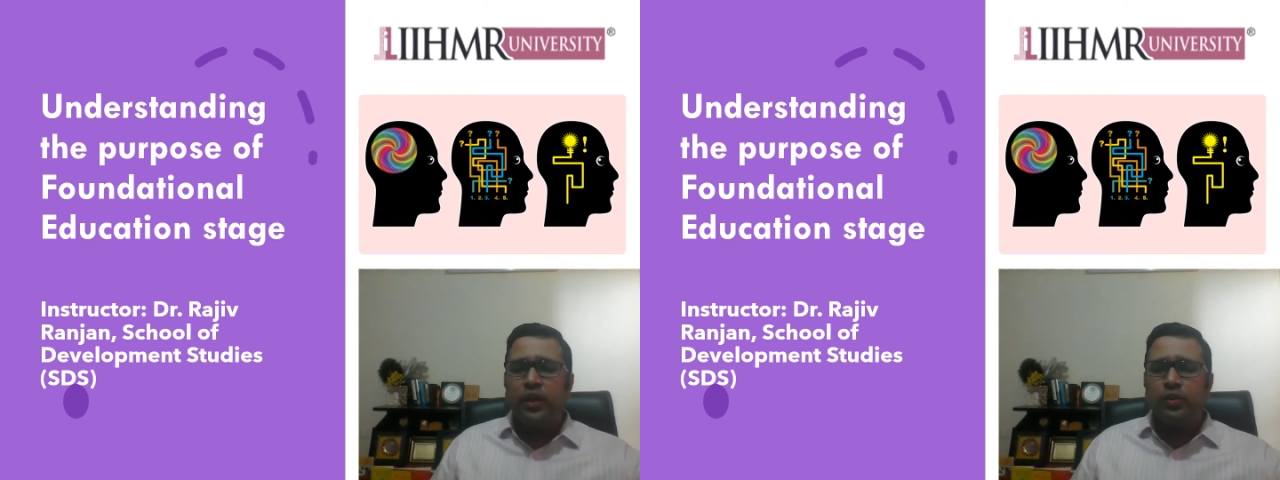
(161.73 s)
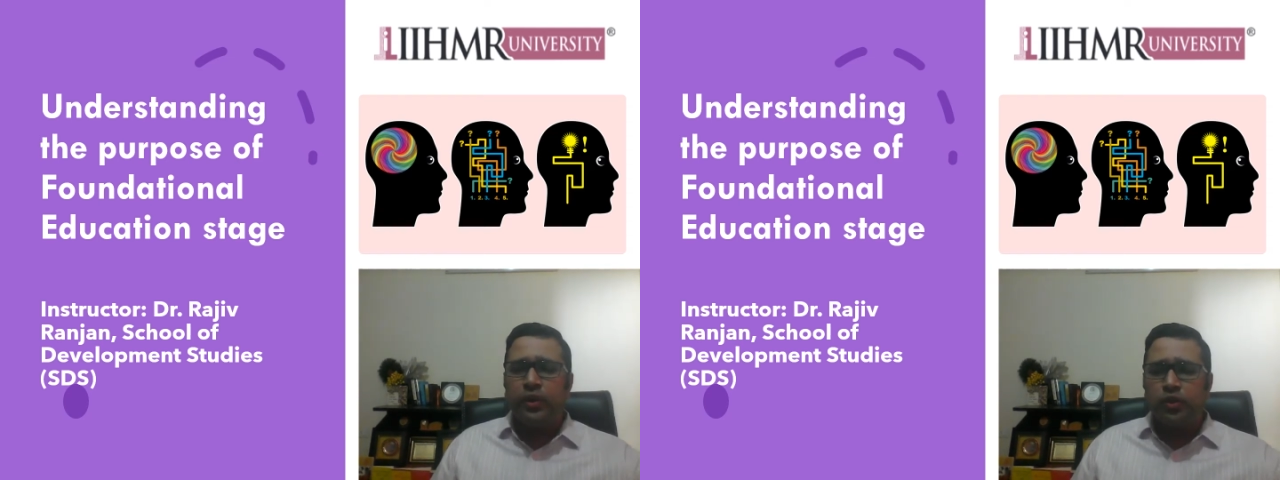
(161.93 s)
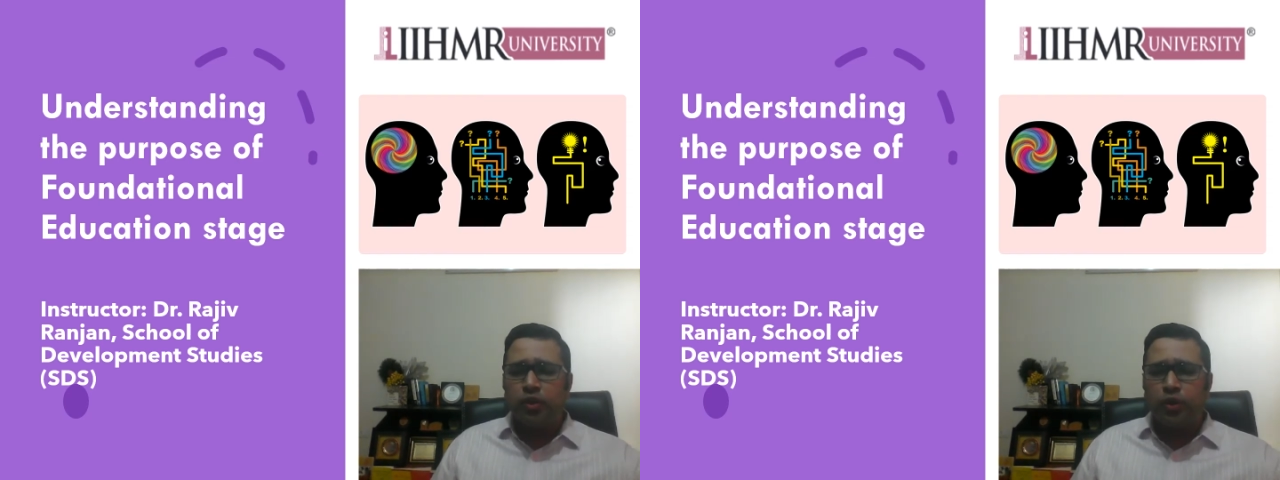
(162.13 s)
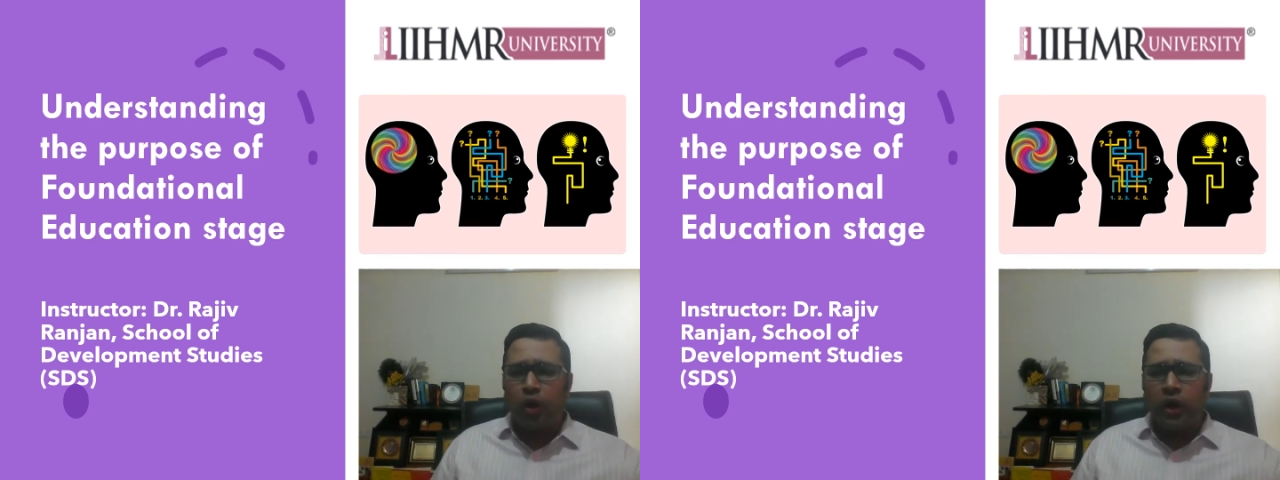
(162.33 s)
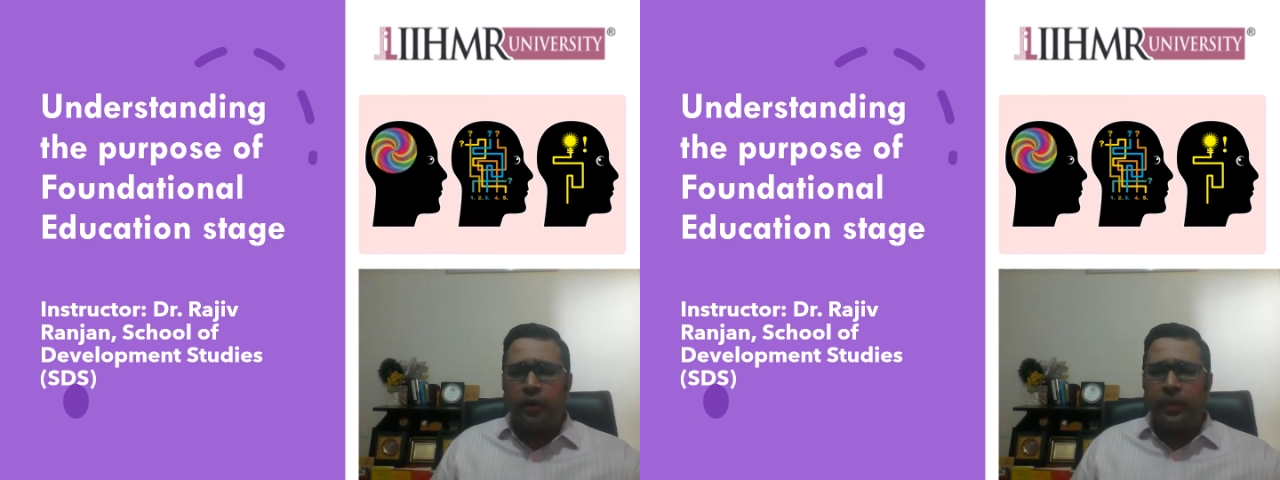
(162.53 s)
So it should
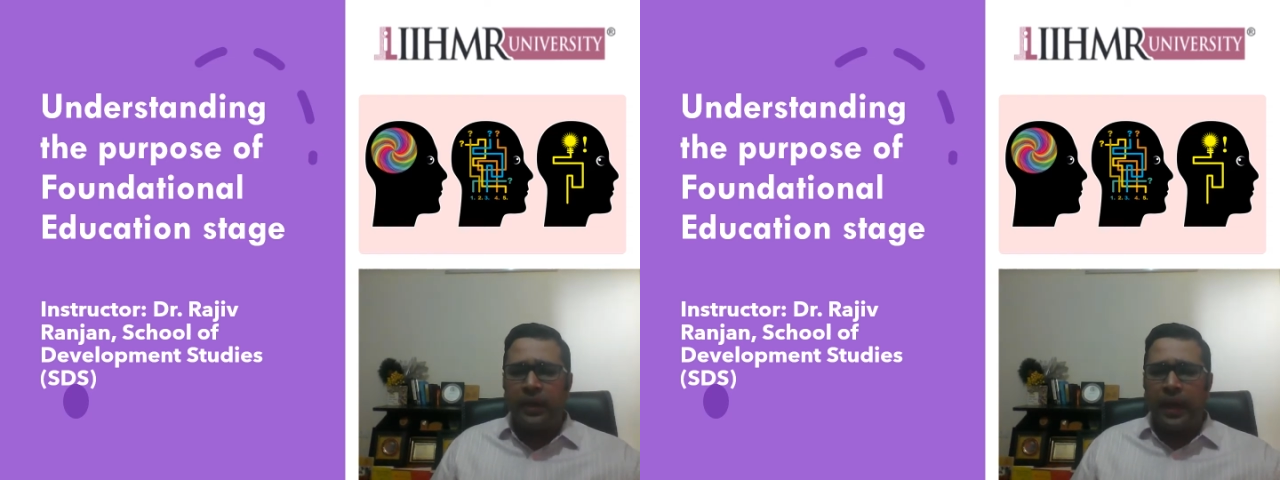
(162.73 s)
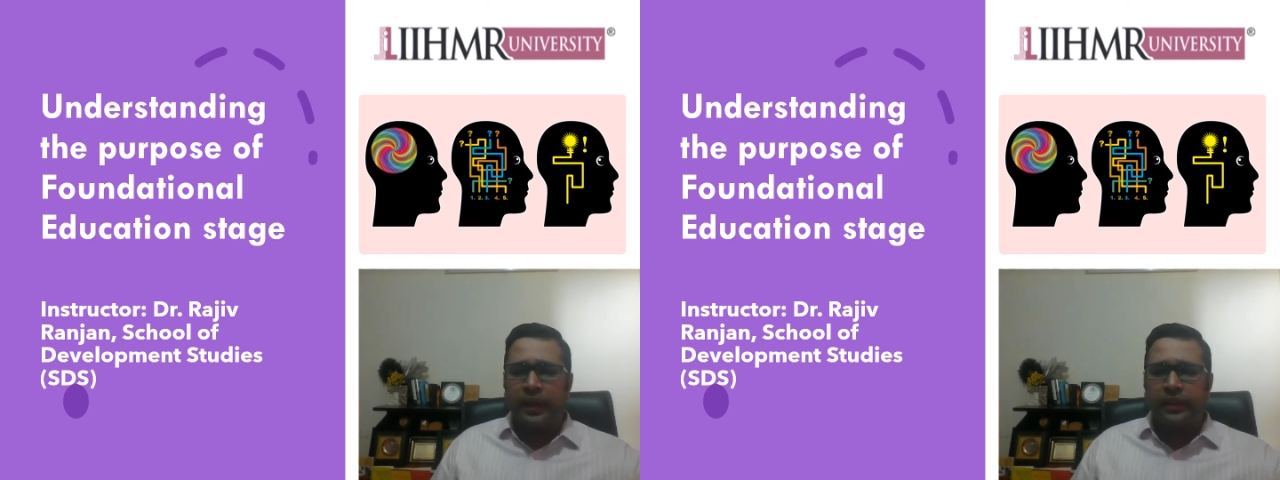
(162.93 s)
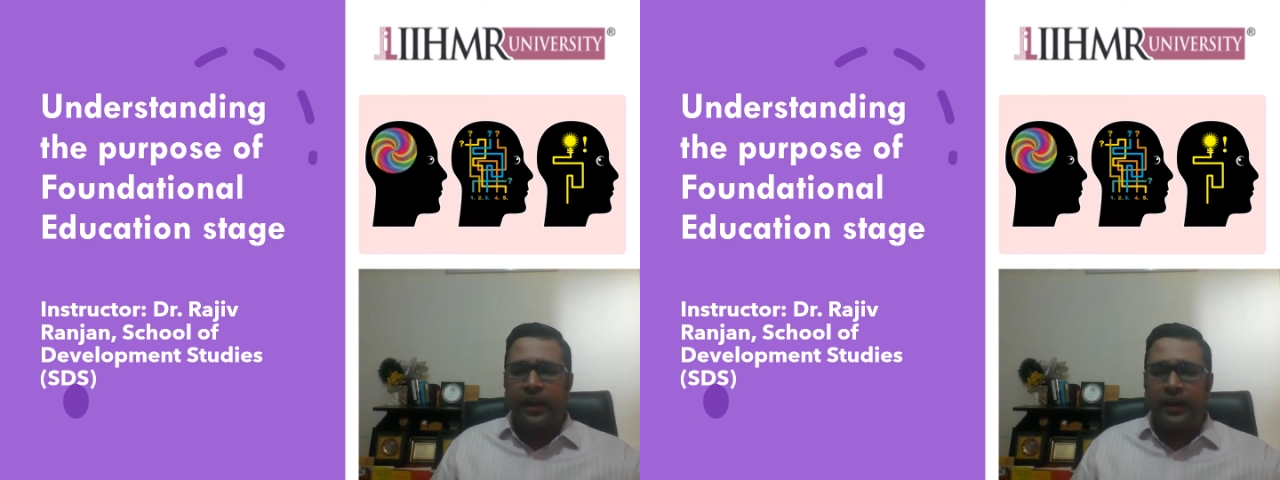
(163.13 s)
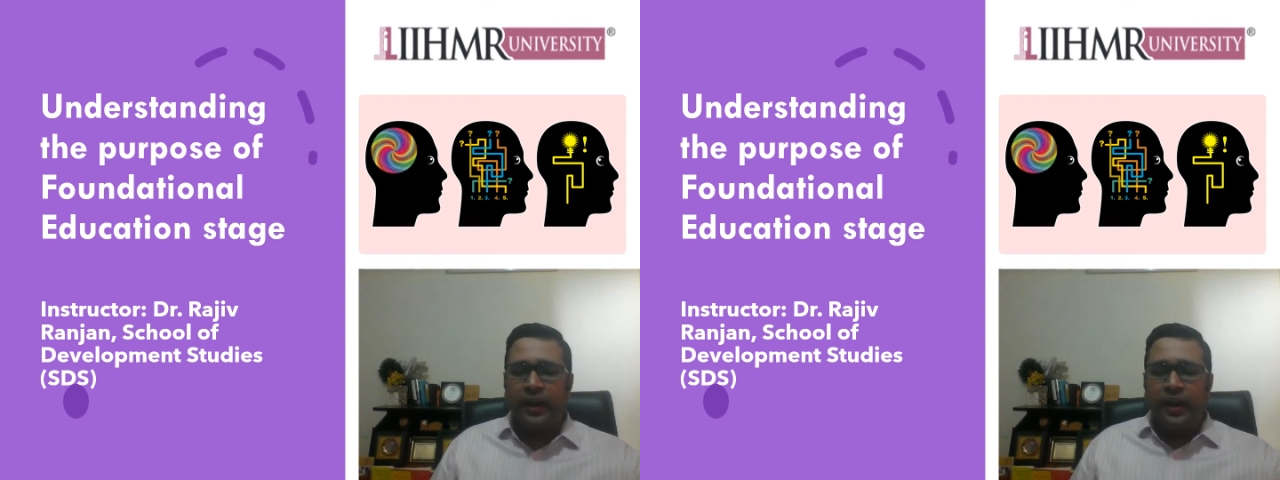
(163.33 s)
not be like that.